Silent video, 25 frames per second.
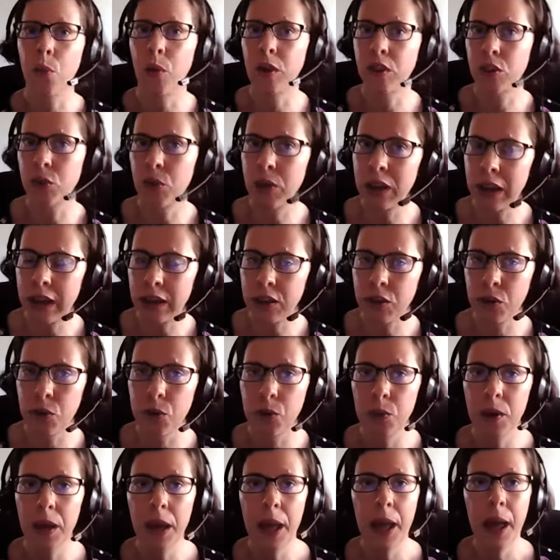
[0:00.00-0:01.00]
what do they
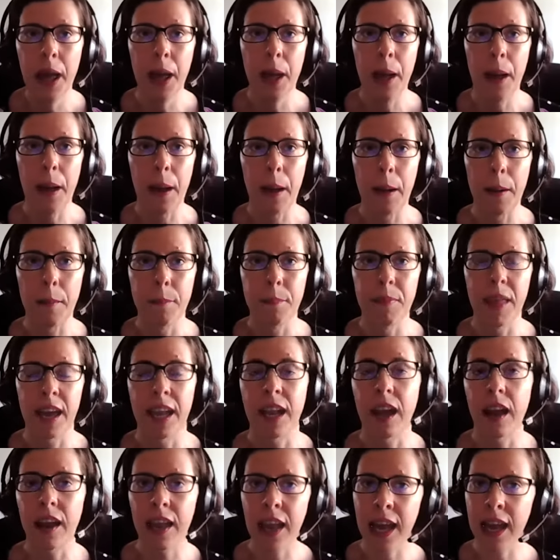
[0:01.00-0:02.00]
do. And
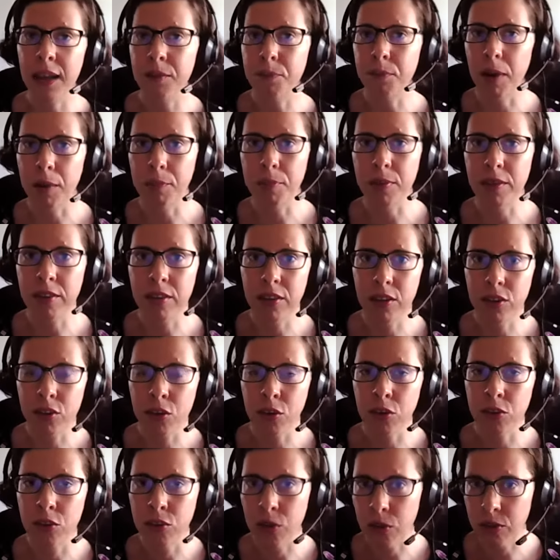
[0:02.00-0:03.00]
I had my business
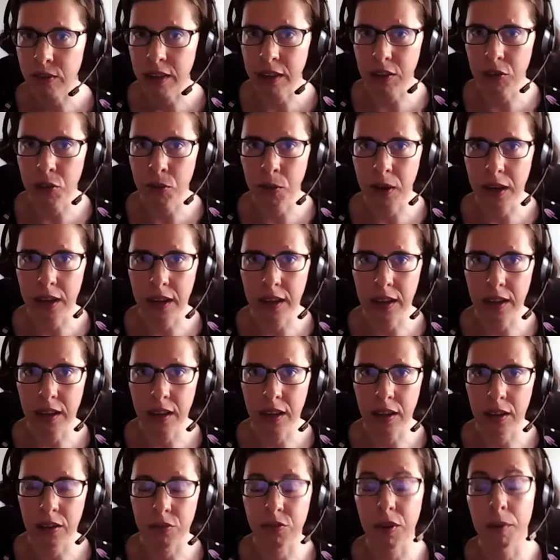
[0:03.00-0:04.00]
consulting training
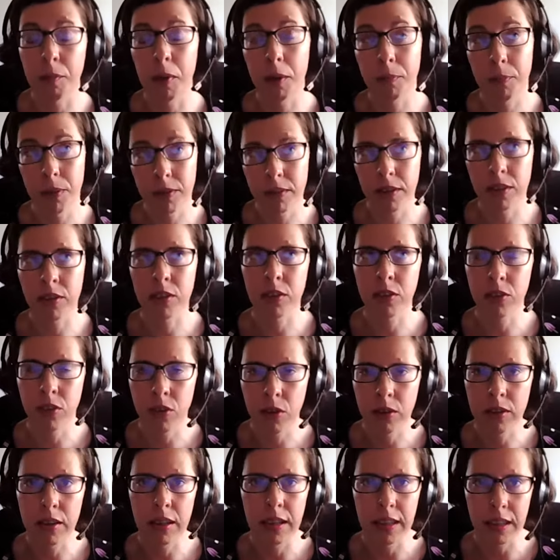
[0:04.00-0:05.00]
from my business
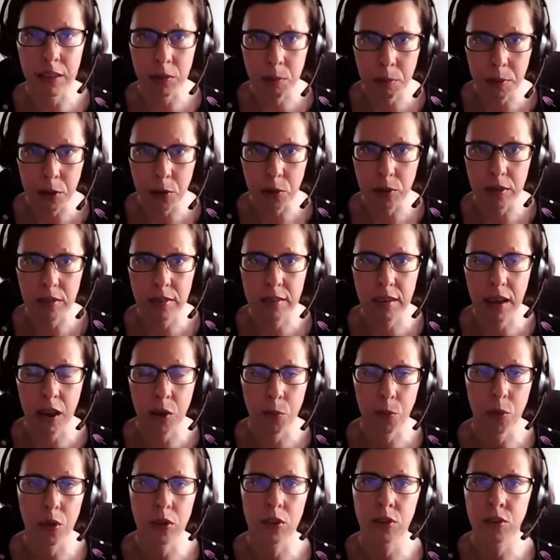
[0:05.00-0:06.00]
consulting experience.
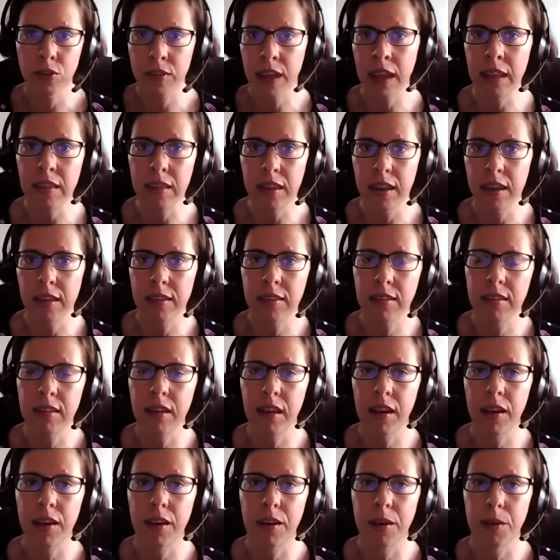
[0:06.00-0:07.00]
I worked 10 years
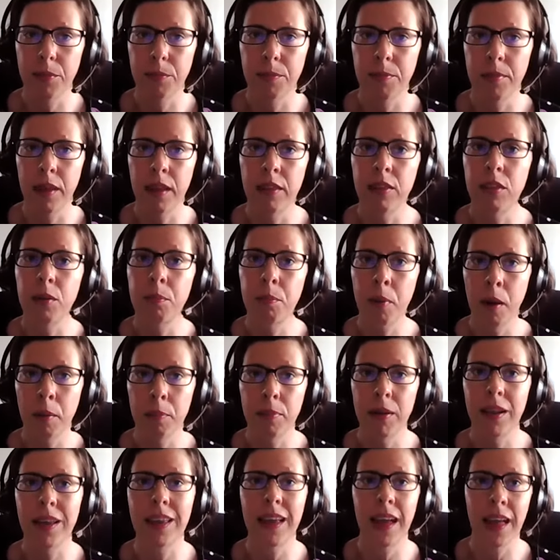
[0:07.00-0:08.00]
in the
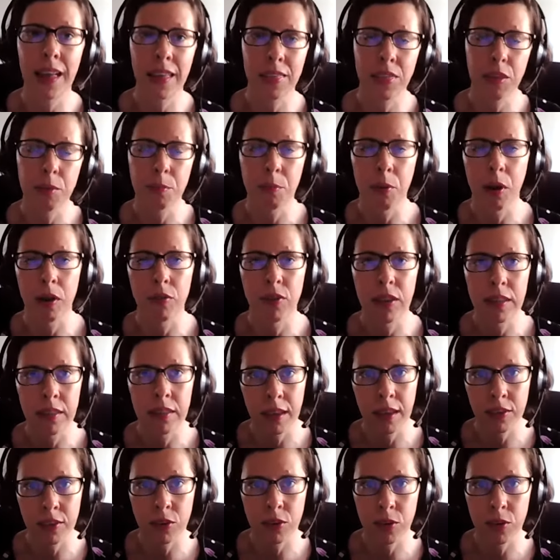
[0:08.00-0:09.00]
public and the private
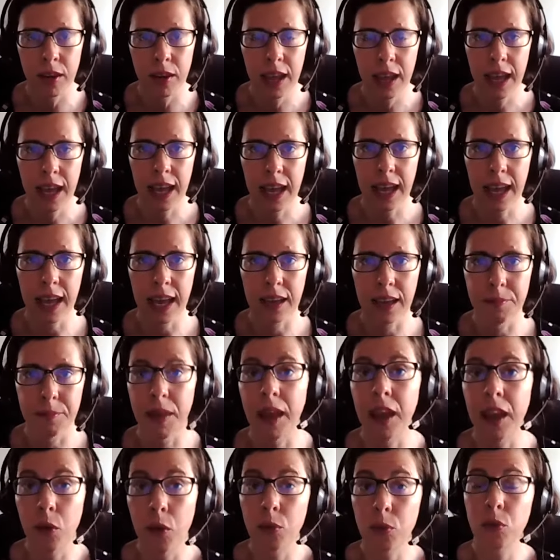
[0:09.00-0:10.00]
sector. And
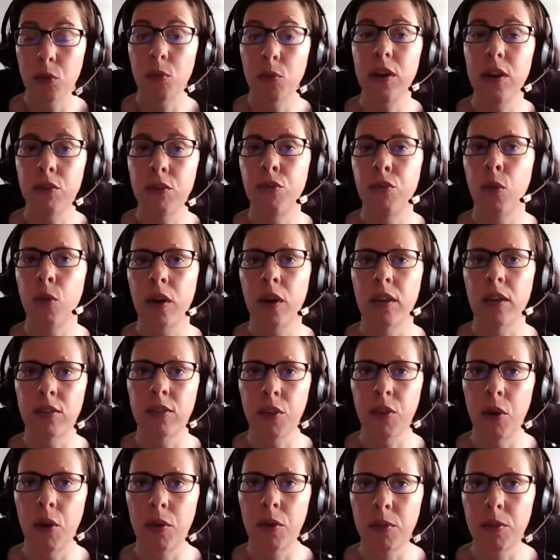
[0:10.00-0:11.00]
I was really
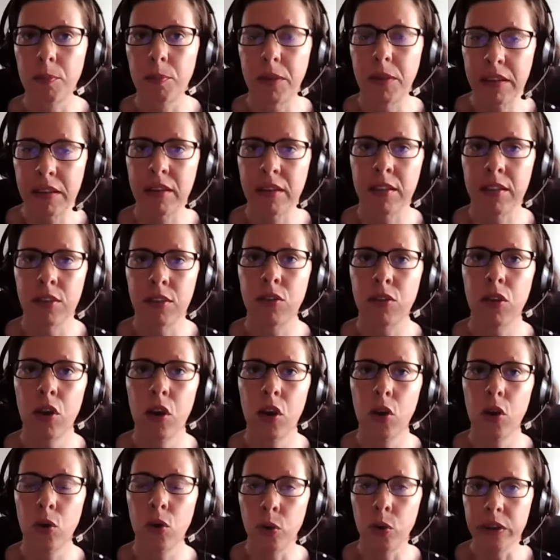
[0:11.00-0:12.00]
focused on businesses
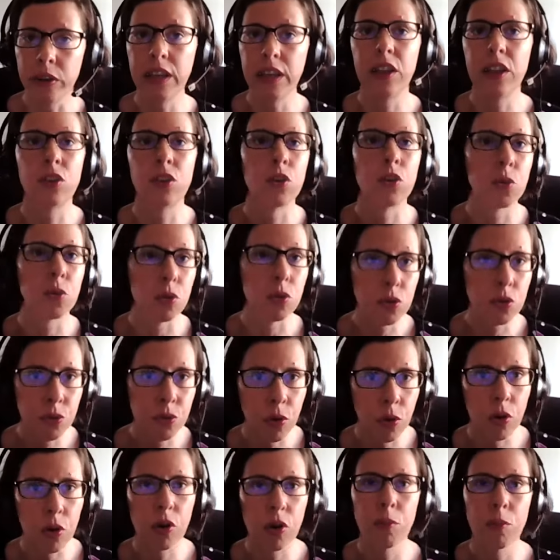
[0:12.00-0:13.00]
who needed to
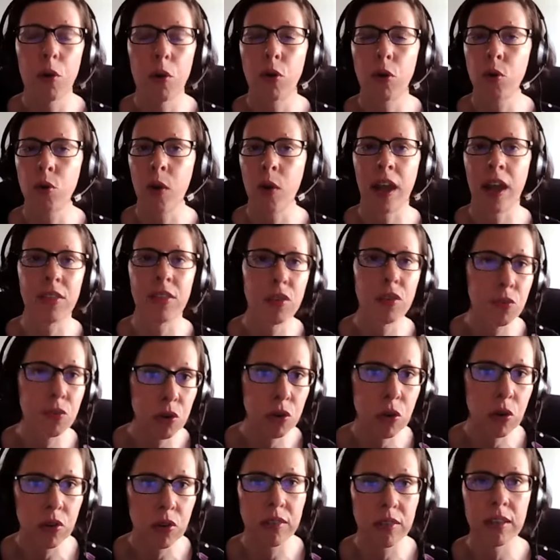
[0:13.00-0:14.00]
transform or who had
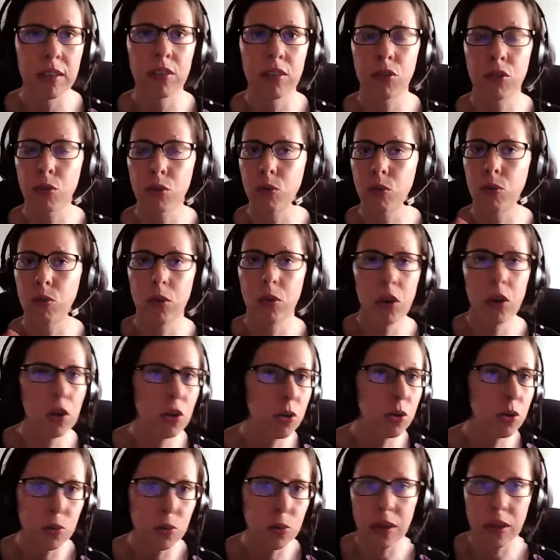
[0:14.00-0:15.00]
difficulties to
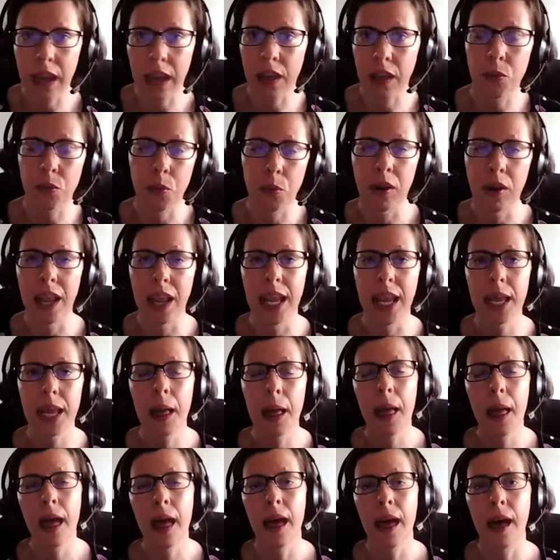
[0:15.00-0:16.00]
get running.
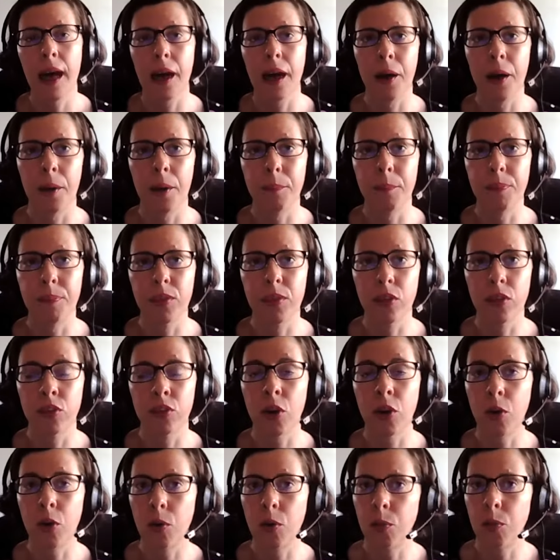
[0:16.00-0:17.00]

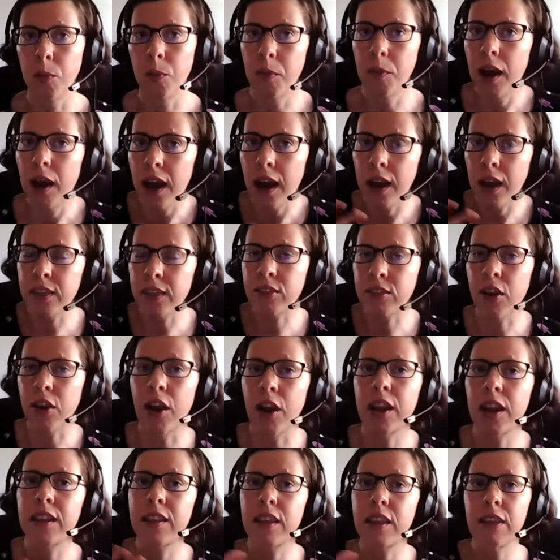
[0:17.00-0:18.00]
So I
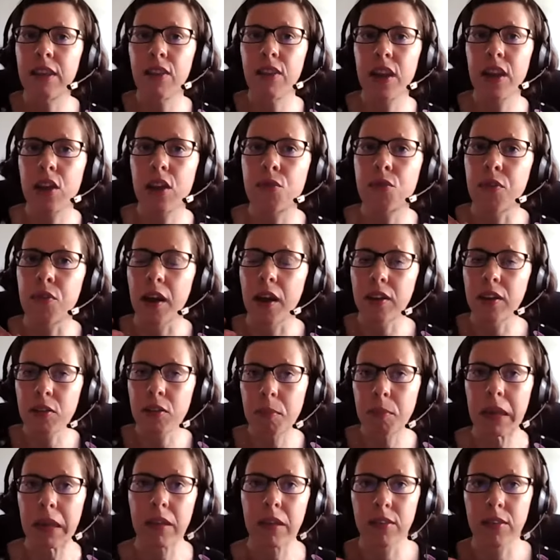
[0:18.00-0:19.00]
started giving
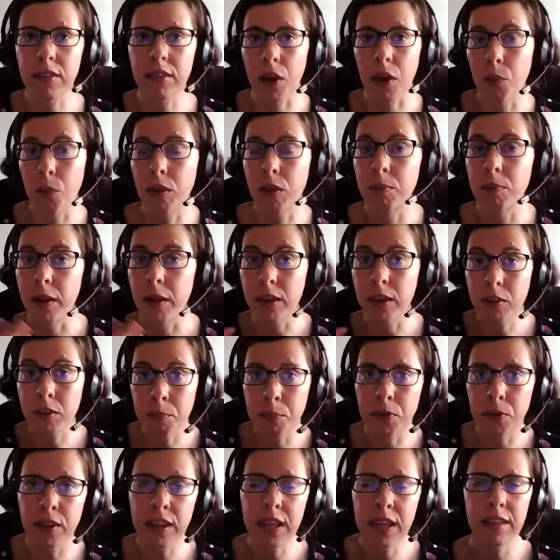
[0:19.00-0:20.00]
advice because that was my
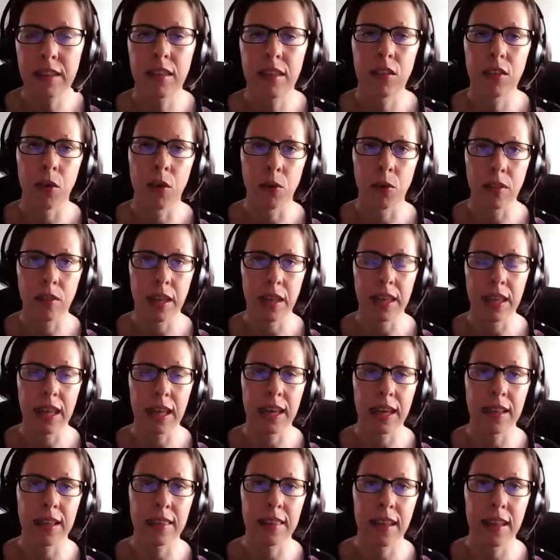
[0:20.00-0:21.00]
expertise and the whole thing.
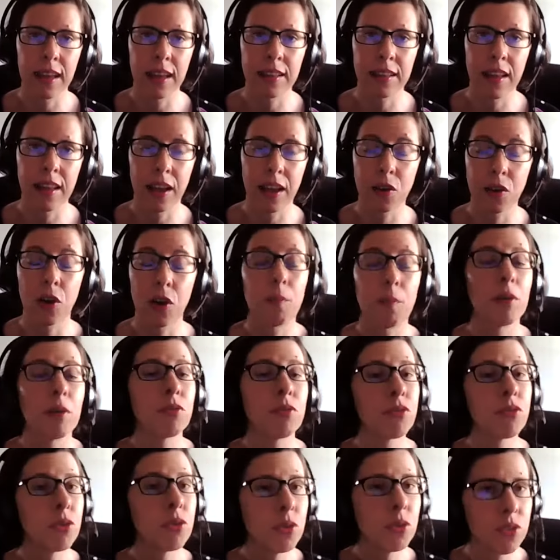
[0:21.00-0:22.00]
And then I got my
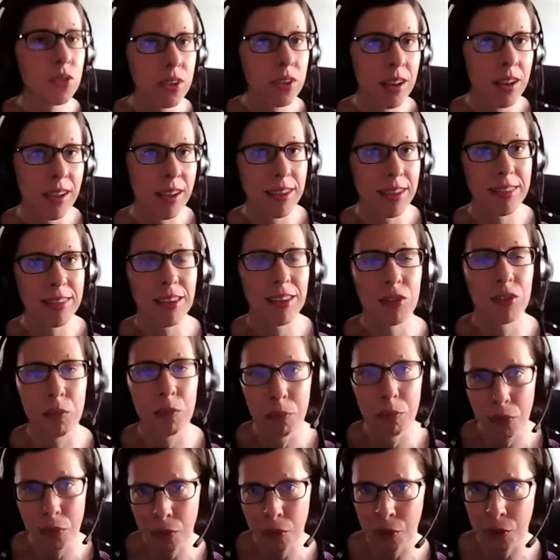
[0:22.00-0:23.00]
first client as a
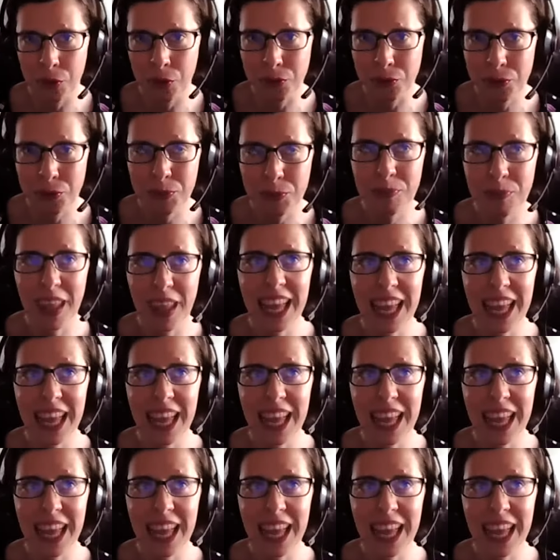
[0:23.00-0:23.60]
book coach.